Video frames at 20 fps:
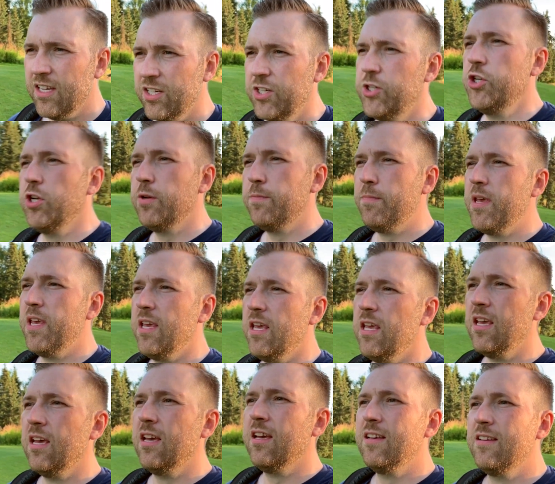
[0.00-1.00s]
should
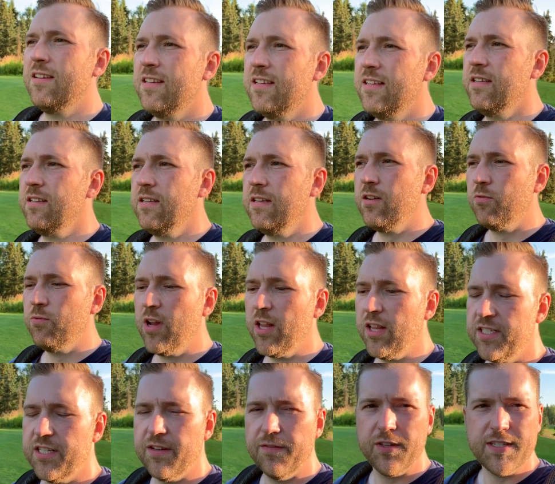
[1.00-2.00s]
be
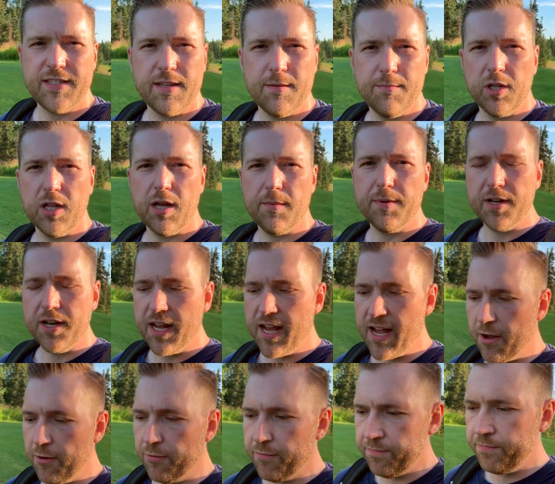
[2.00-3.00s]
relatively simple up and
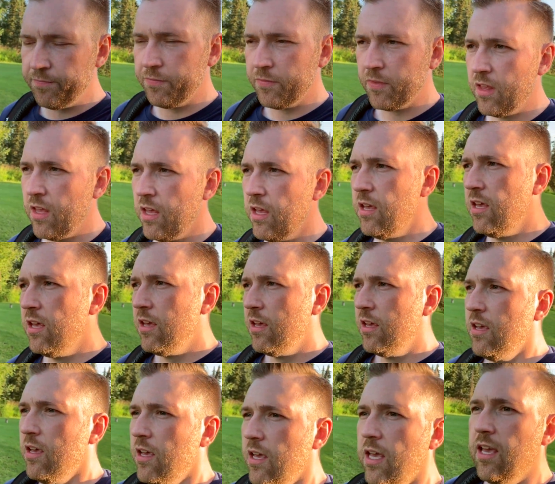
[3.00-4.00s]
down.
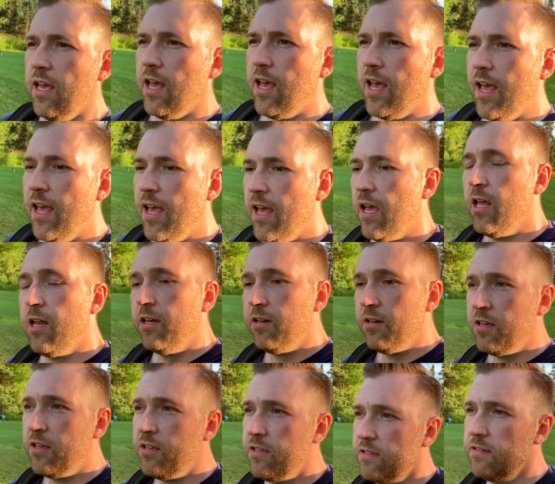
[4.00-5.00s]
And
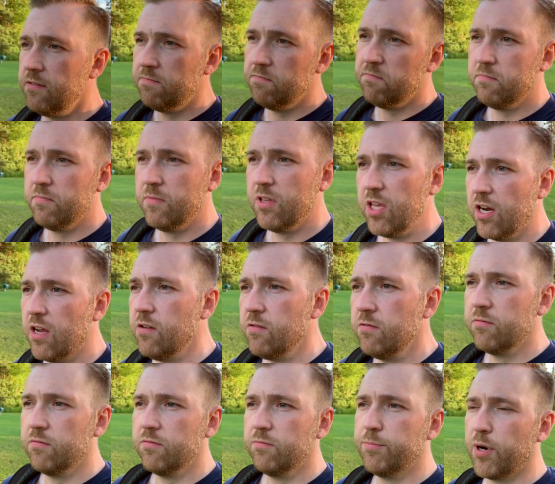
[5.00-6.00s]
you know,
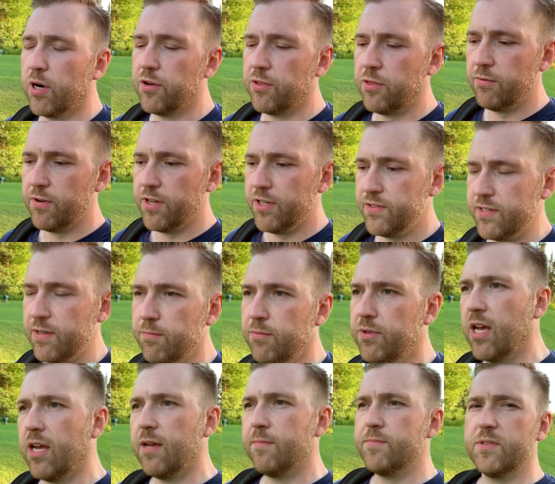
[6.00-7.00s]
par 3,
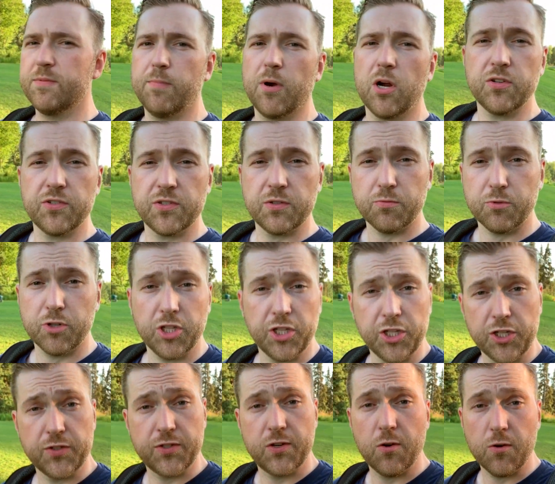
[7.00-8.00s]
sometimes par is a really
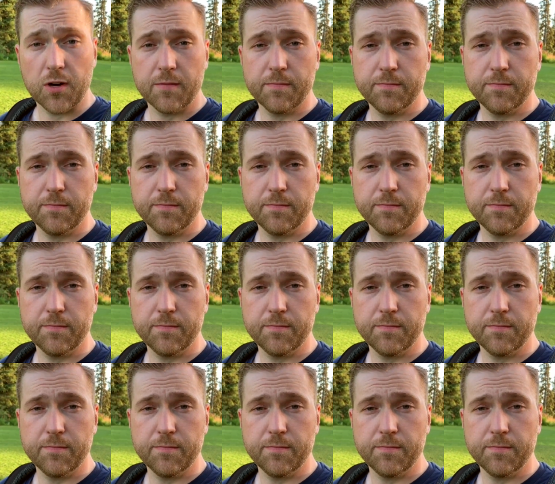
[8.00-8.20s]
good score.